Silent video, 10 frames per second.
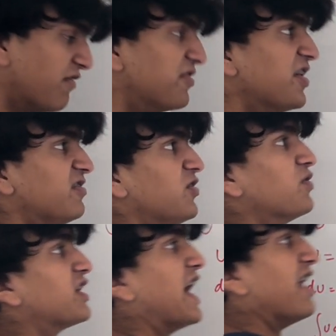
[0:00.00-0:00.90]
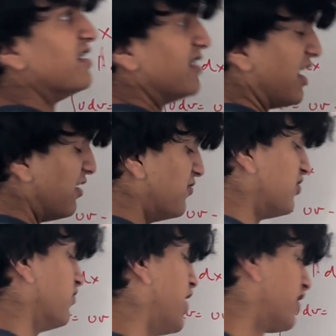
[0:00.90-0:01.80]
of this, you would get tan
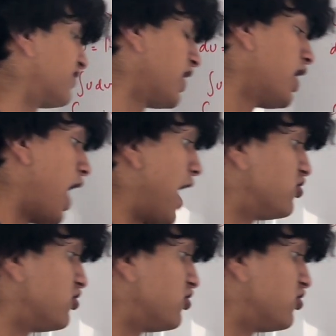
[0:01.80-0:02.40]
inverse of x. I